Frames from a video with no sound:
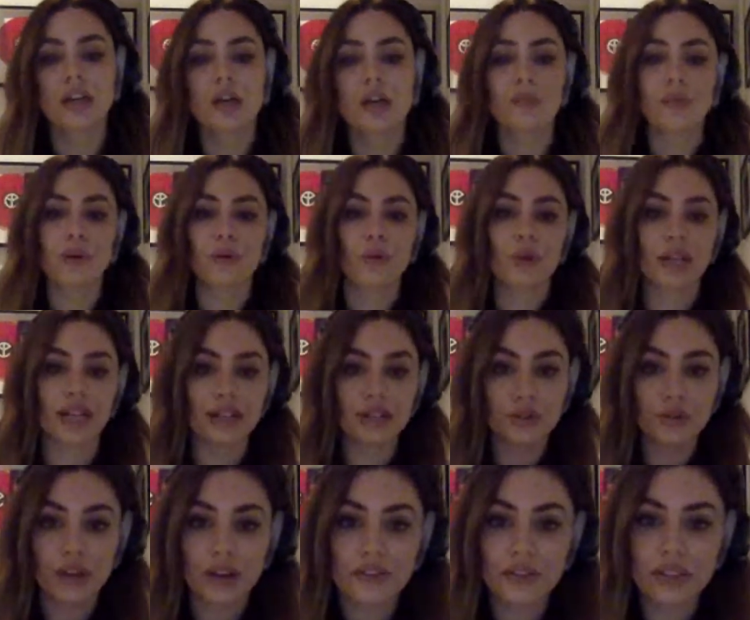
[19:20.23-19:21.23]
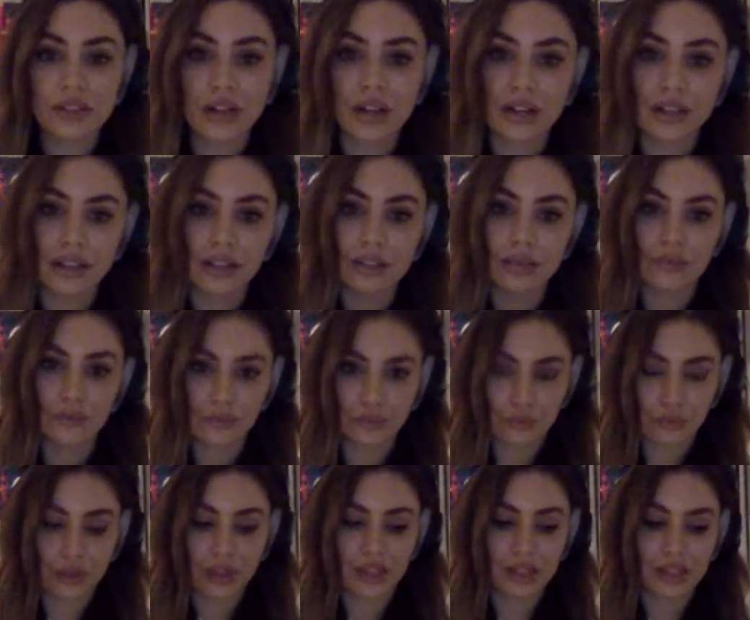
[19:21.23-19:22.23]
But when I do have a song that's
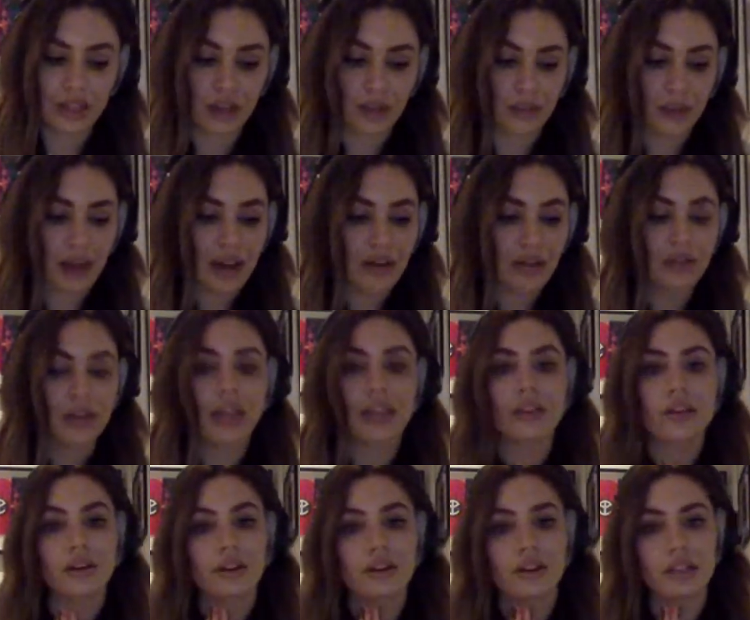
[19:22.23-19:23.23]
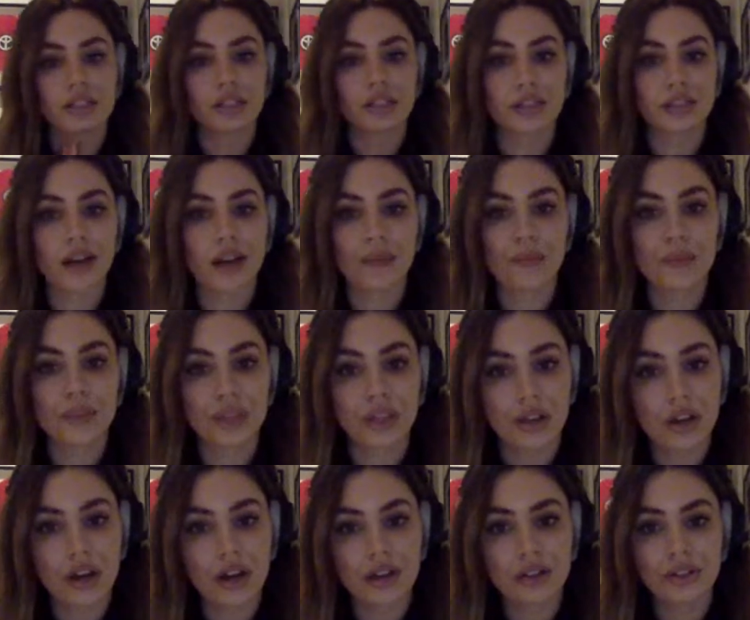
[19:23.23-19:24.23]
ready to come out and the artist has come with the
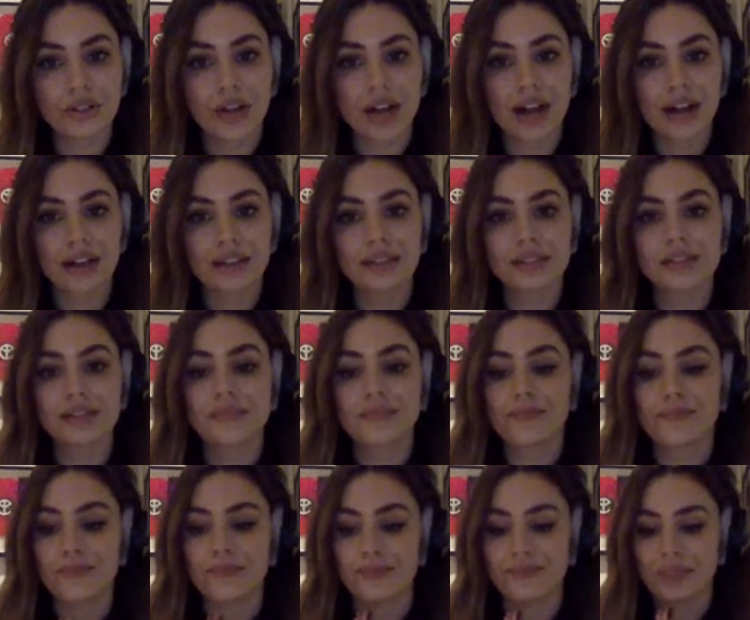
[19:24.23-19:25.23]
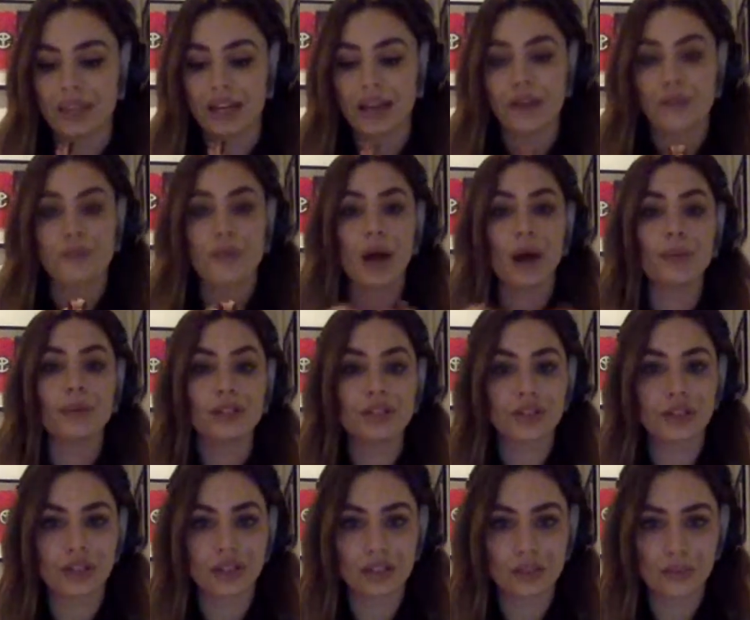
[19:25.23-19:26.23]
contracts that have
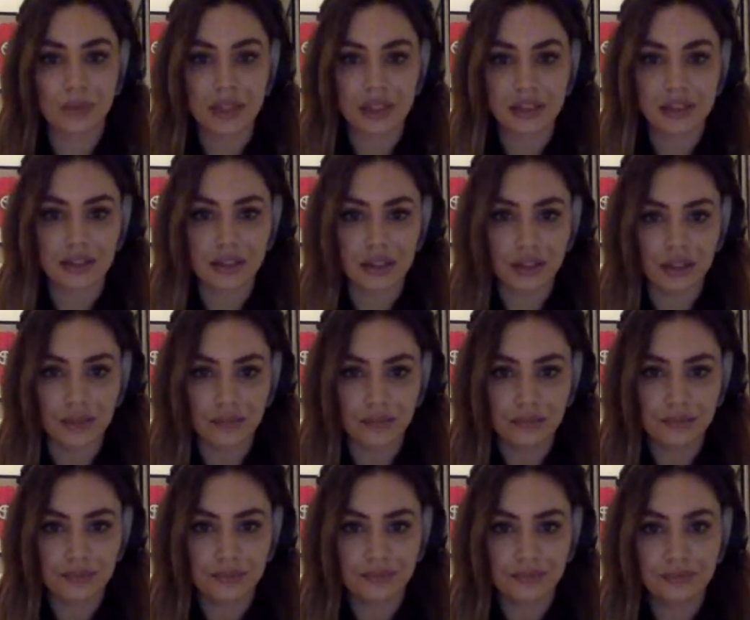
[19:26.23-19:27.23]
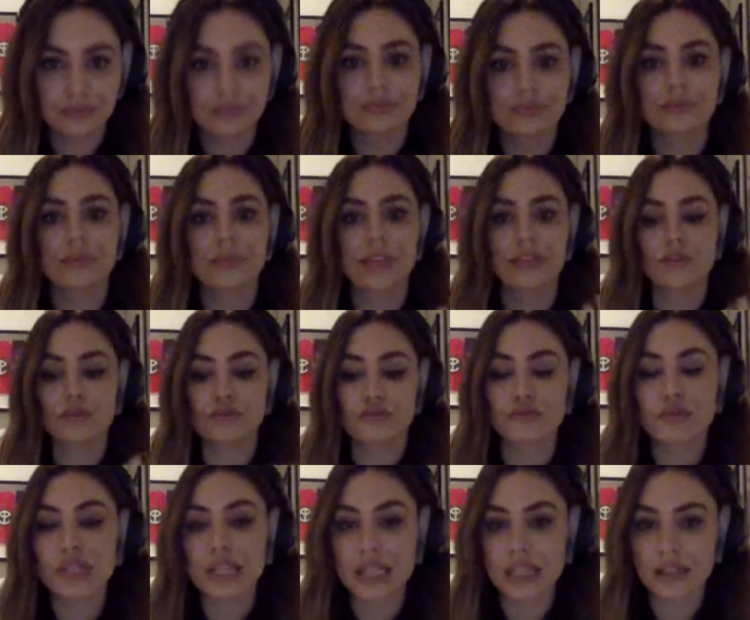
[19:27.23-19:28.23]
publishing splits in them, it's
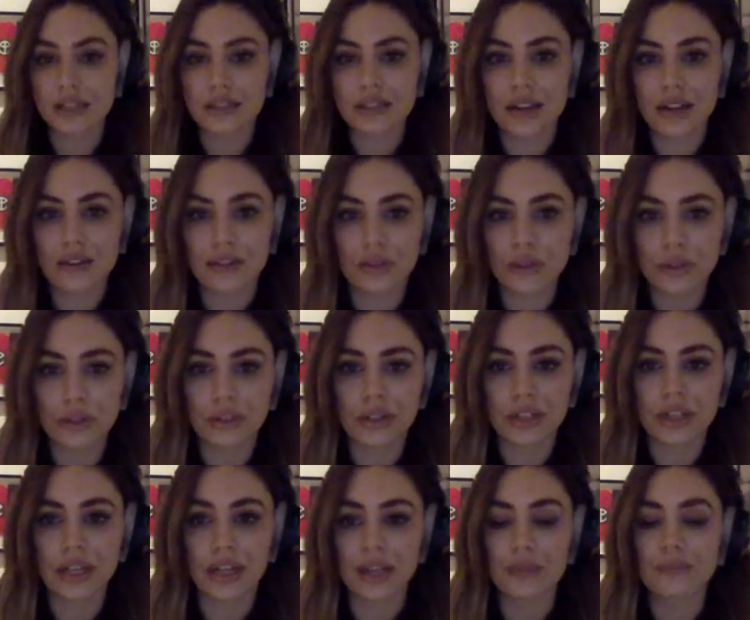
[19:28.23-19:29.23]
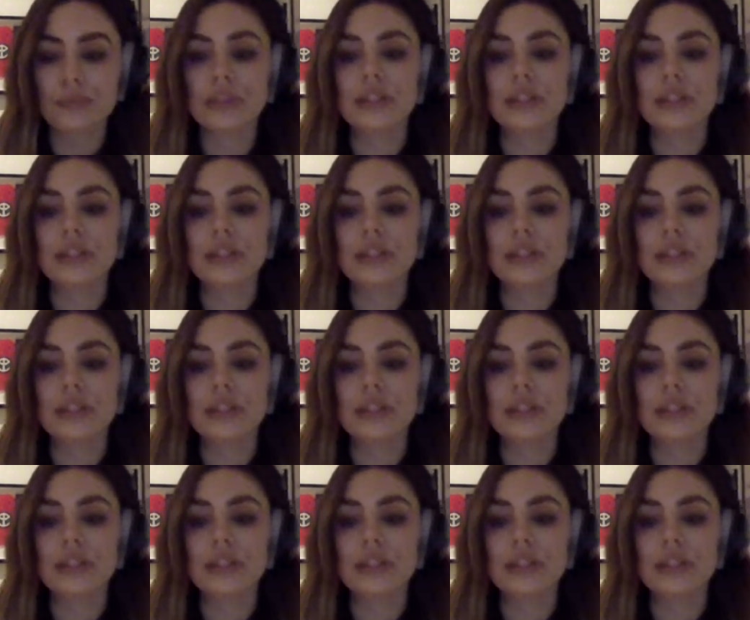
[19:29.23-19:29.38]
really good to have a lawyer look at it.